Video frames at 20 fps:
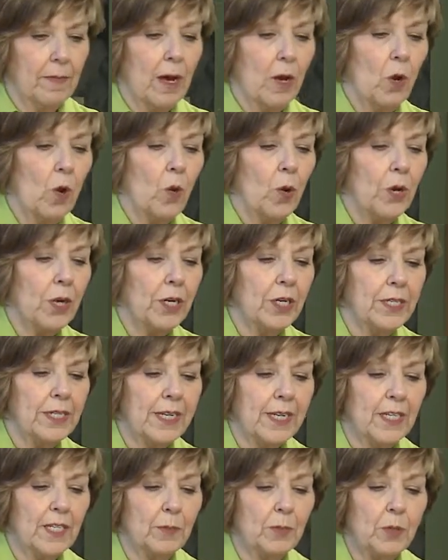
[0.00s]
a quarter
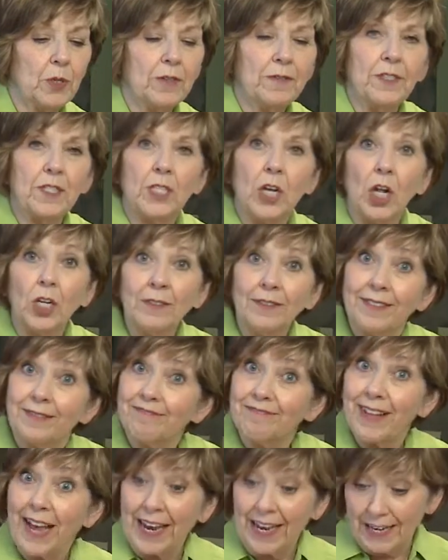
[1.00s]
teaspoon of salt.
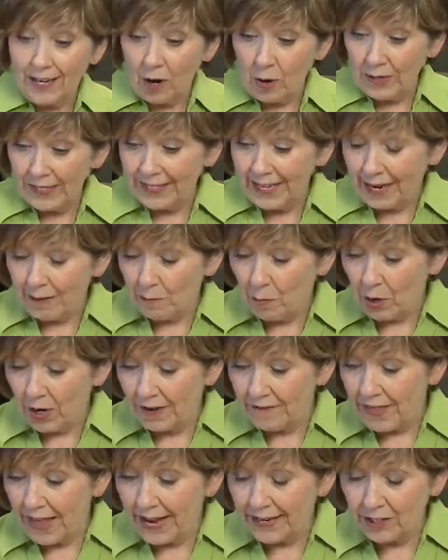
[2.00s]
I can always add more
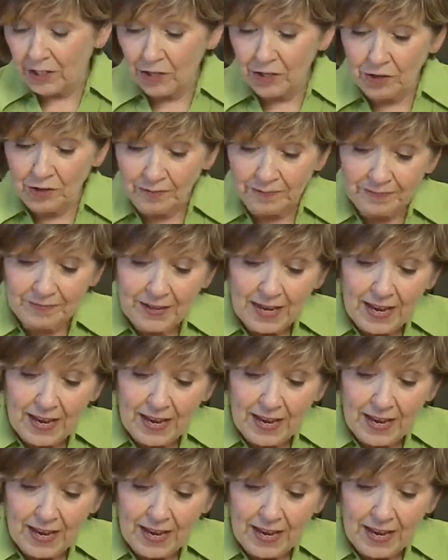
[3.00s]
of that too.